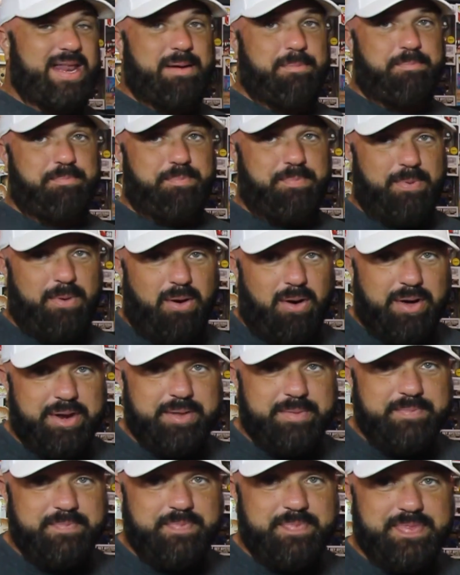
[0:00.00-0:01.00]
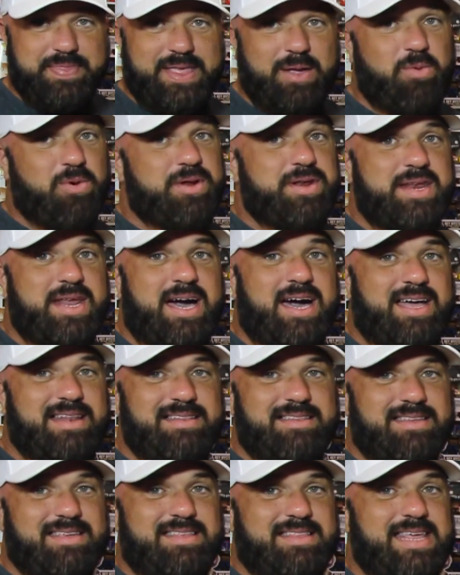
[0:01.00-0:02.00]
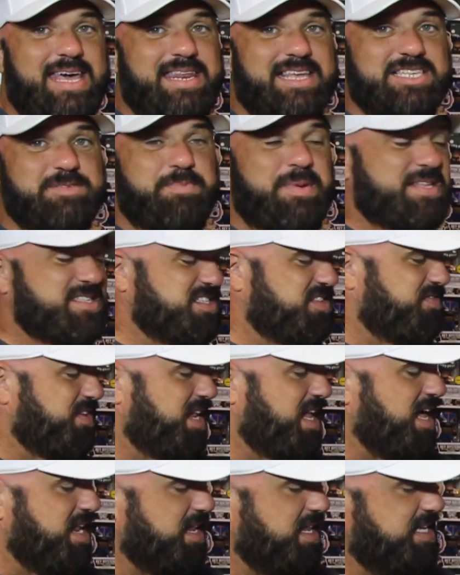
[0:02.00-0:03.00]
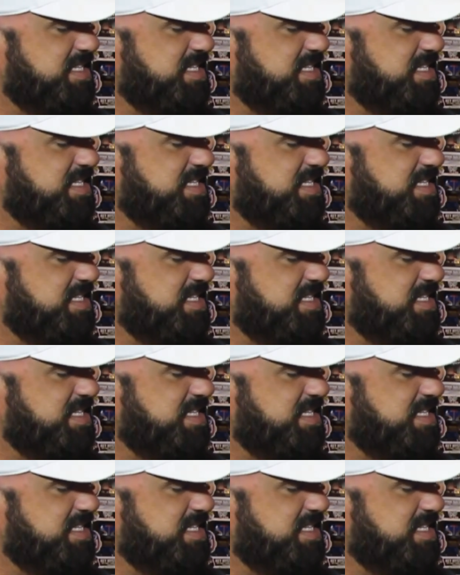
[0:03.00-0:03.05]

when I bought them, they were not that expensive. A lot